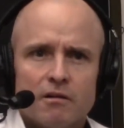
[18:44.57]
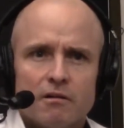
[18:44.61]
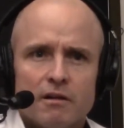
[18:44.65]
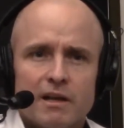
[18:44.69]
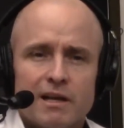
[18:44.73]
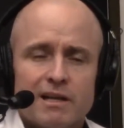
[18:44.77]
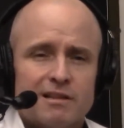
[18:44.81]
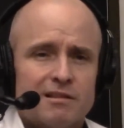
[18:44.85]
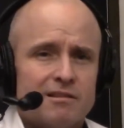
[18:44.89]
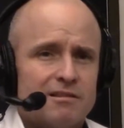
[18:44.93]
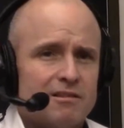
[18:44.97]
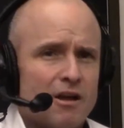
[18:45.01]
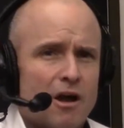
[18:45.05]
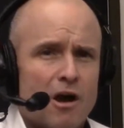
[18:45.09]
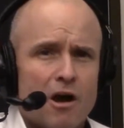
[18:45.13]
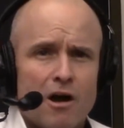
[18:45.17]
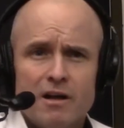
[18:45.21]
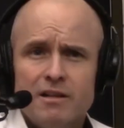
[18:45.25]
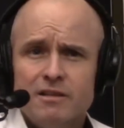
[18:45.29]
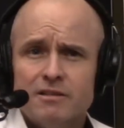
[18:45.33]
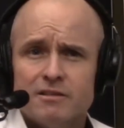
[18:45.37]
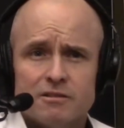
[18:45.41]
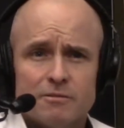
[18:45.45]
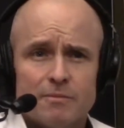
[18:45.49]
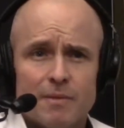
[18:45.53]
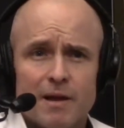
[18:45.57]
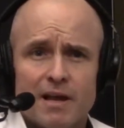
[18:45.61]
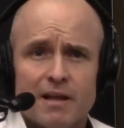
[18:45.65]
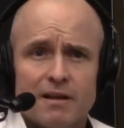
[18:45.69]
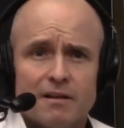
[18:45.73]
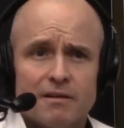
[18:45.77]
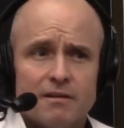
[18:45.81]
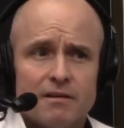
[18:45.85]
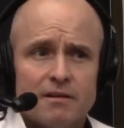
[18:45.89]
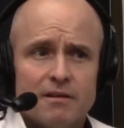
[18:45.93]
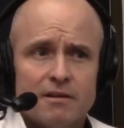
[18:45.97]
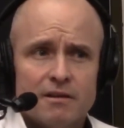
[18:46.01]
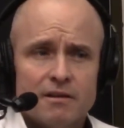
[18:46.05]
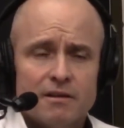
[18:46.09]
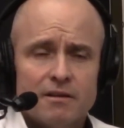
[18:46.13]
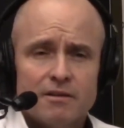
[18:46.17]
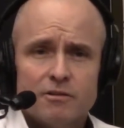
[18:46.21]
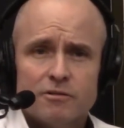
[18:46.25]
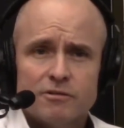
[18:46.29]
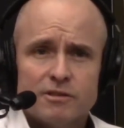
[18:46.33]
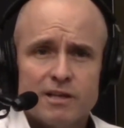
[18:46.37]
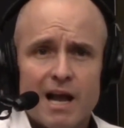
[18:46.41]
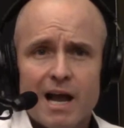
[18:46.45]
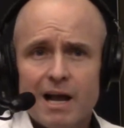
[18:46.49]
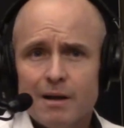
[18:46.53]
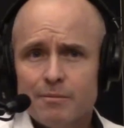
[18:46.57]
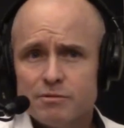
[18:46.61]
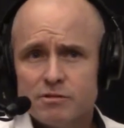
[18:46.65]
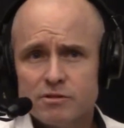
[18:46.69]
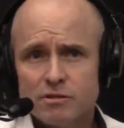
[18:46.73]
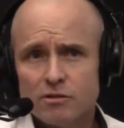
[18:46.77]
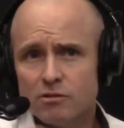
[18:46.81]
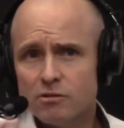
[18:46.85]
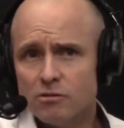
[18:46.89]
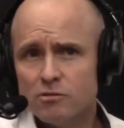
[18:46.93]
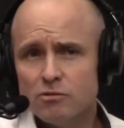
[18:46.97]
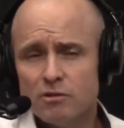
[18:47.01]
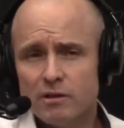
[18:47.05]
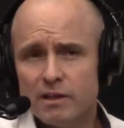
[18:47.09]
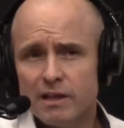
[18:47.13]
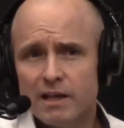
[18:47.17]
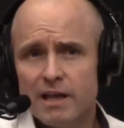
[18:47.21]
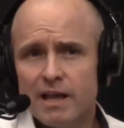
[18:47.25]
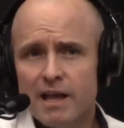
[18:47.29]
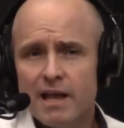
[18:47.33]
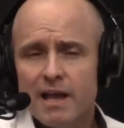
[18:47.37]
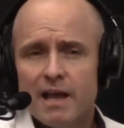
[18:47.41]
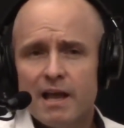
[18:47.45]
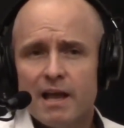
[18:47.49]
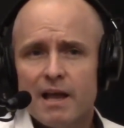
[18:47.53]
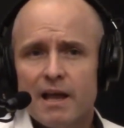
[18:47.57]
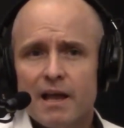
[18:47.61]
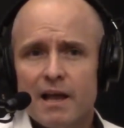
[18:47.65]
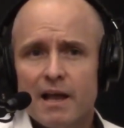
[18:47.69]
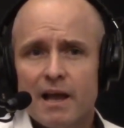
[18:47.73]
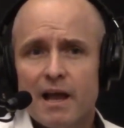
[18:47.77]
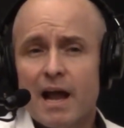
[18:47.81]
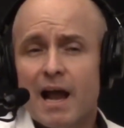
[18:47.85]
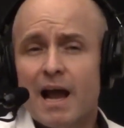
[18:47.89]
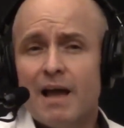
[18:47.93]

like tons, man. There's absolutely, you're absolutely right.